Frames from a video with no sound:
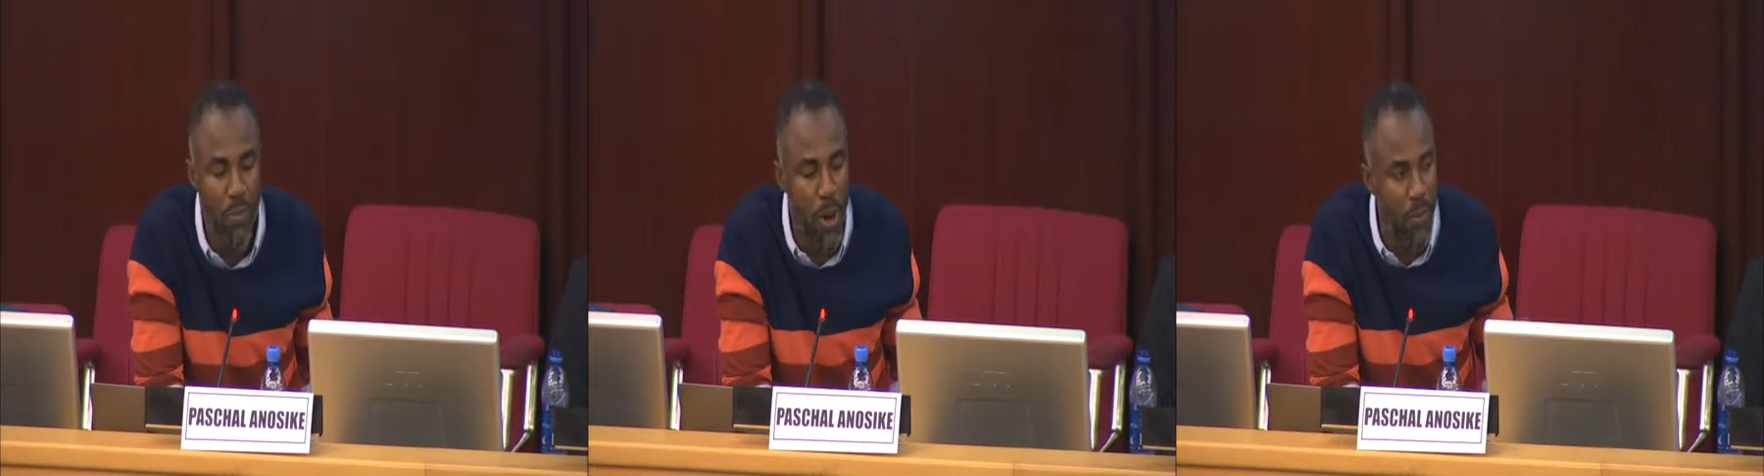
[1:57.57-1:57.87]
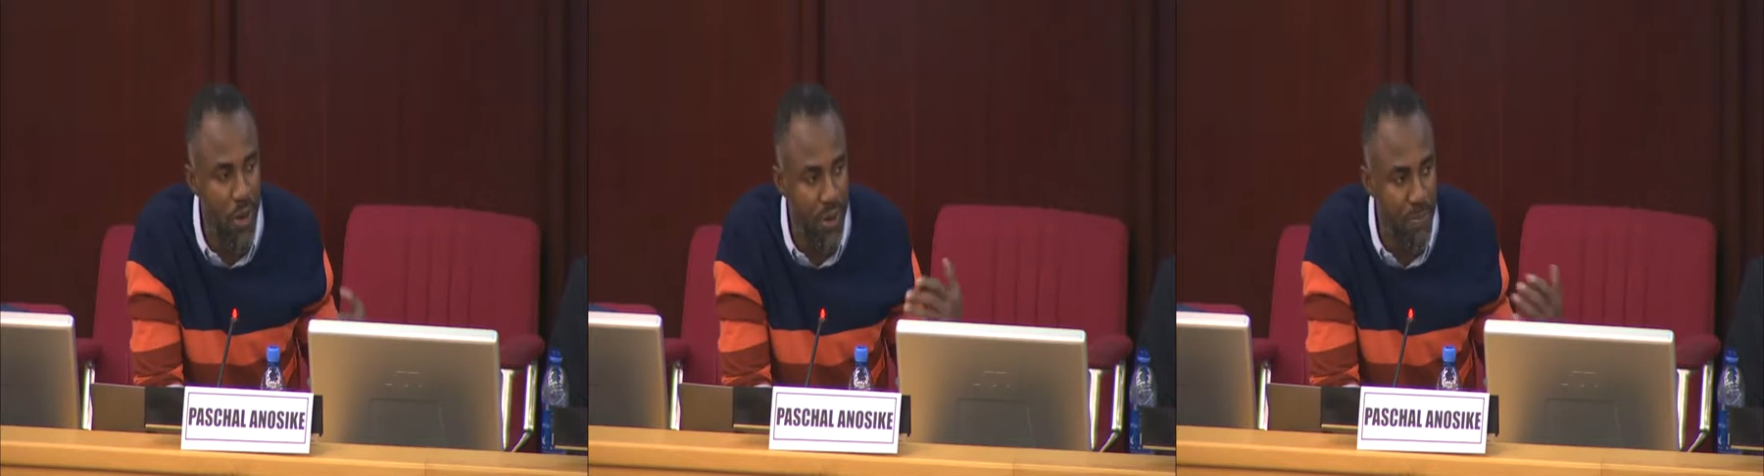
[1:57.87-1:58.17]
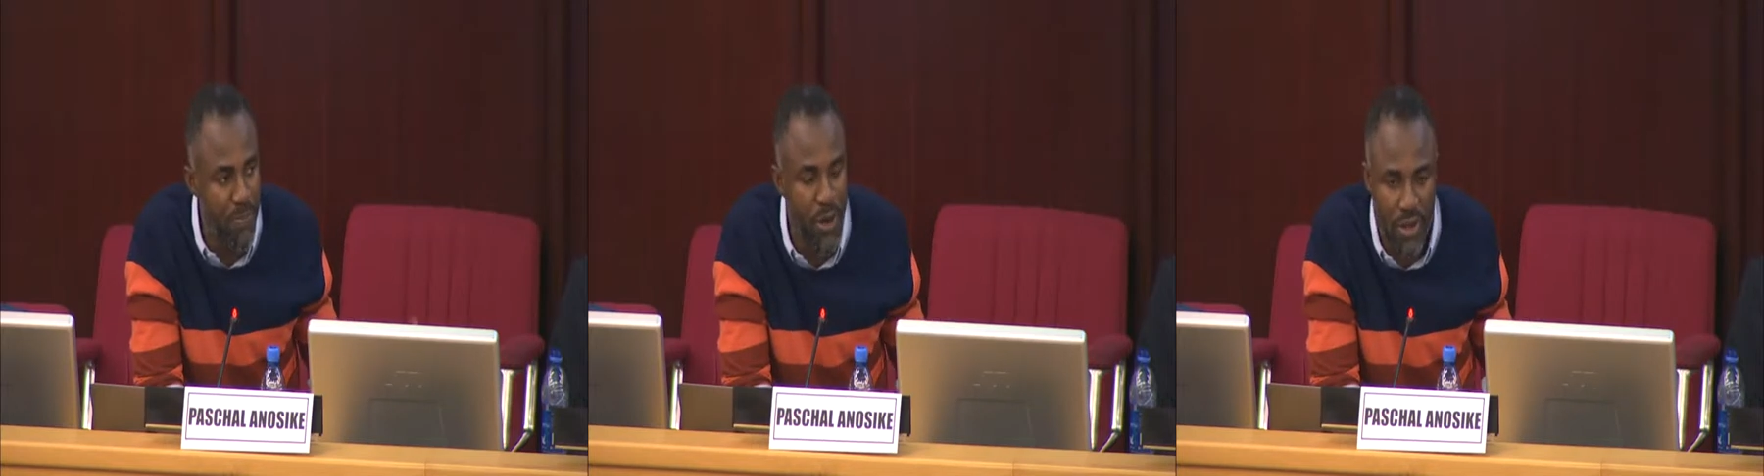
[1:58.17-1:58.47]
but more
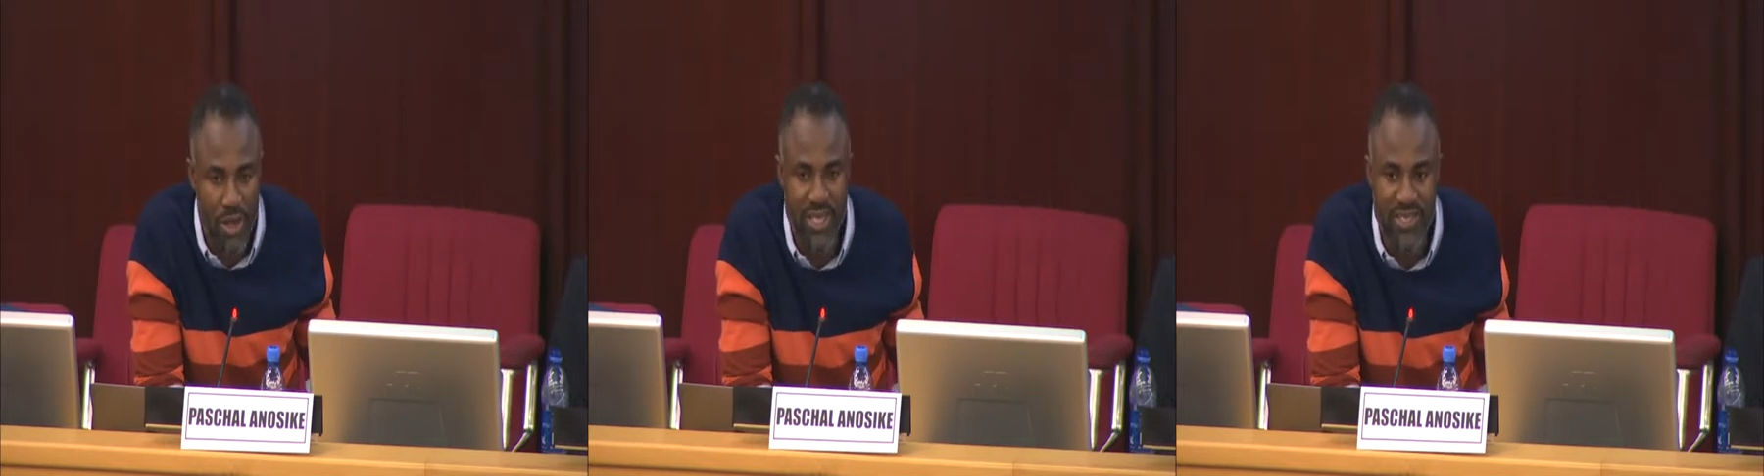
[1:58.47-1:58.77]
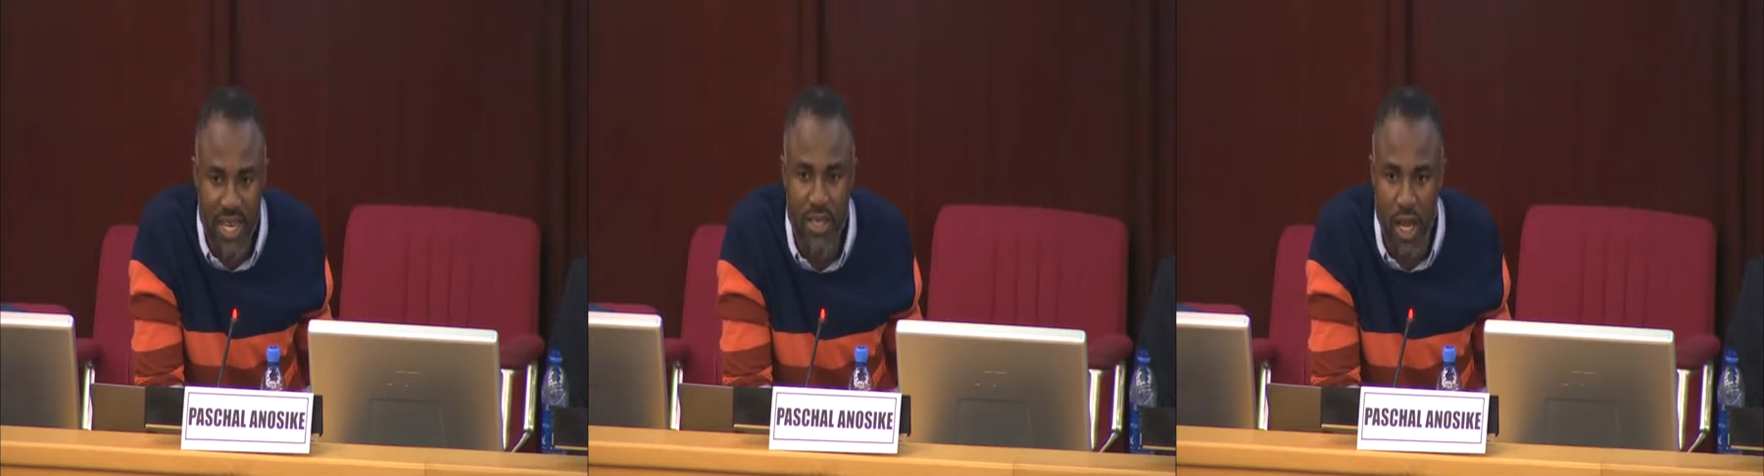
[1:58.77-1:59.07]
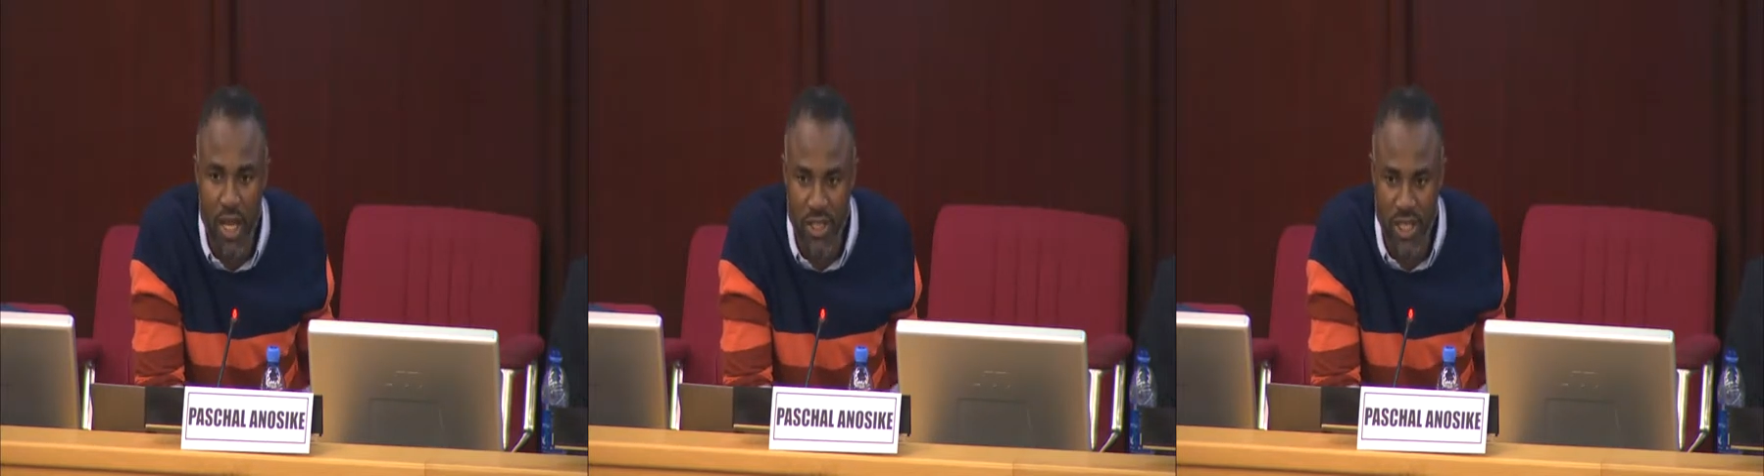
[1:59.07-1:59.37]
importantly,
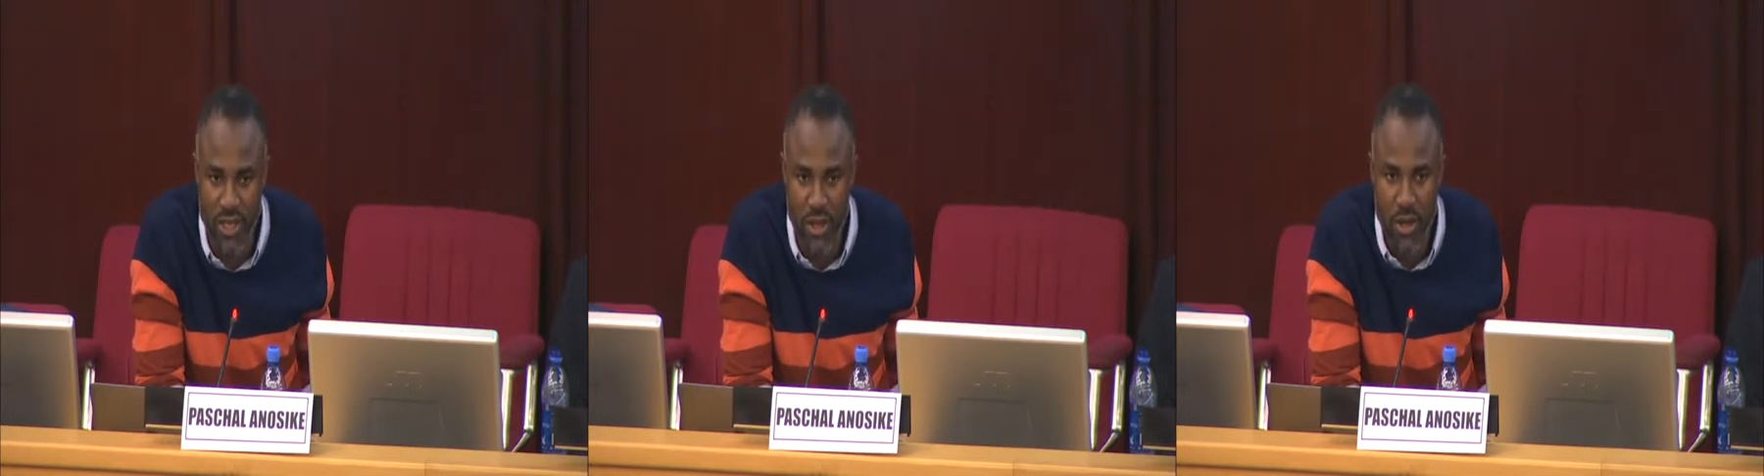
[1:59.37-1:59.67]
technology,